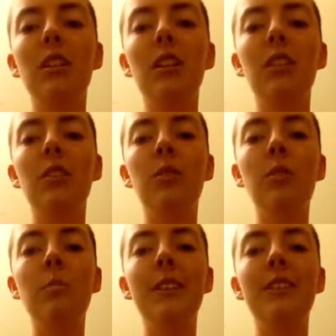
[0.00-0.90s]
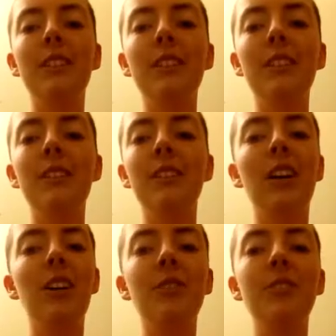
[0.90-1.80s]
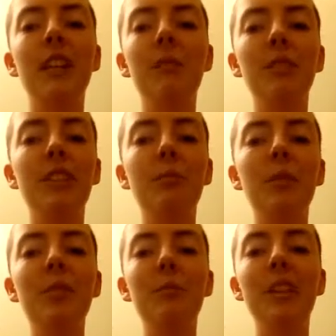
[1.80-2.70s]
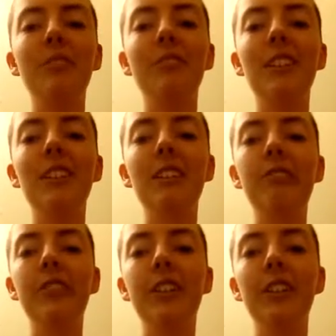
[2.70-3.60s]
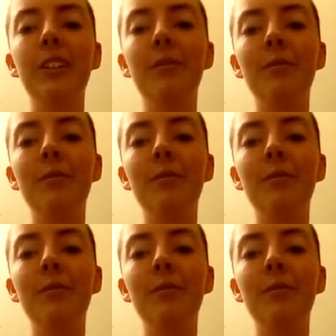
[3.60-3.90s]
a local business. Uncle Sam was supposed to be a friendly figure,